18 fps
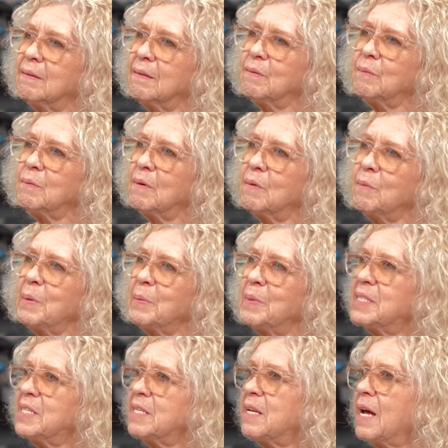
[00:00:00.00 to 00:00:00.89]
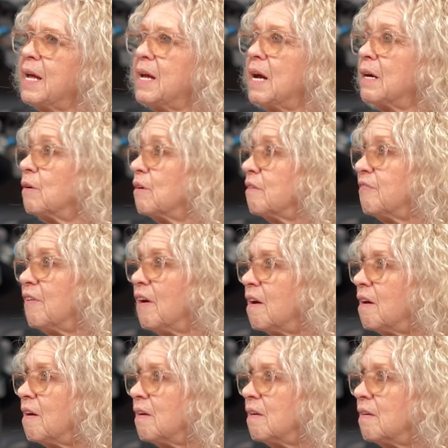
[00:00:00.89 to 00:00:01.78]
we went to Niagara
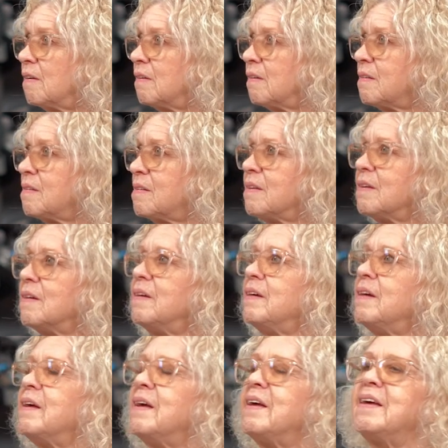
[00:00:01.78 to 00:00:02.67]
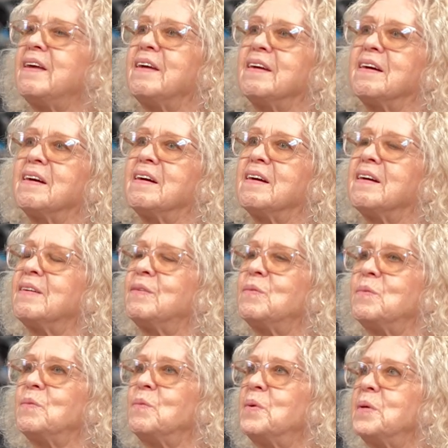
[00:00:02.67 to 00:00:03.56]
Falls. Oh, wow. And
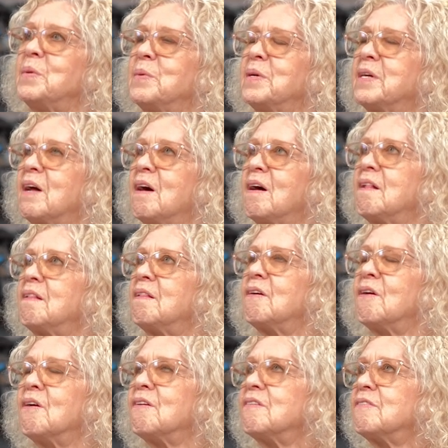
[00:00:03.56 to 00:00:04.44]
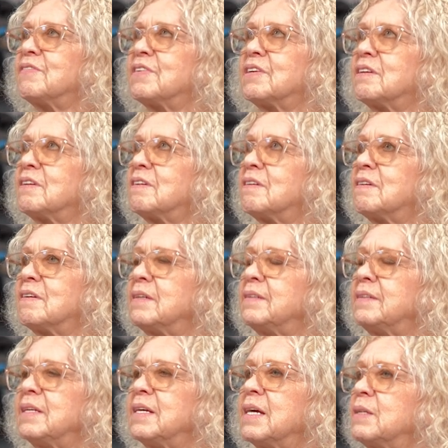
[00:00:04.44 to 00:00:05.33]
we went all over, and,
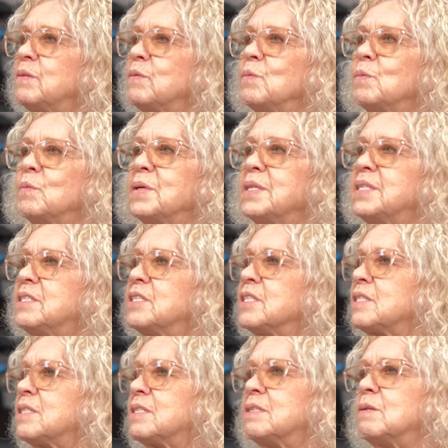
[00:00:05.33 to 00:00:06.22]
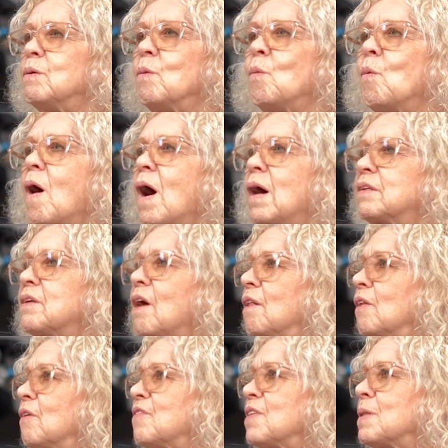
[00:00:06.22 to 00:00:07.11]
and we just walked all over
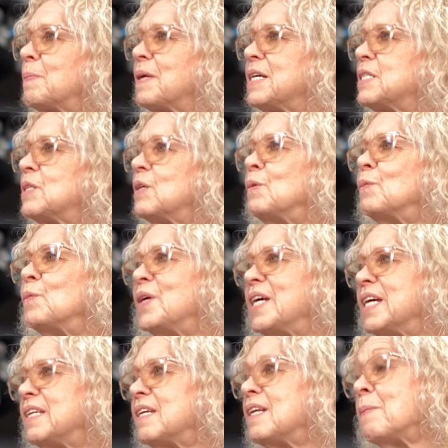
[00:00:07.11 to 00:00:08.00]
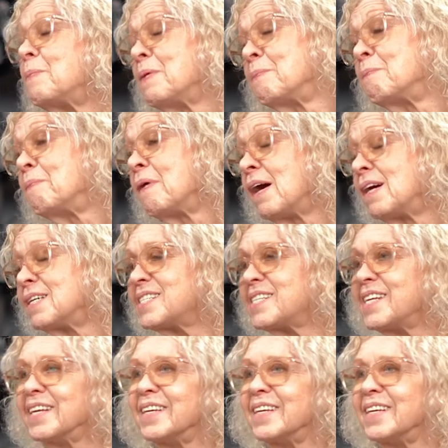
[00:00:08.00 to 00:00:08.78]
the place, and we ended up in Boston.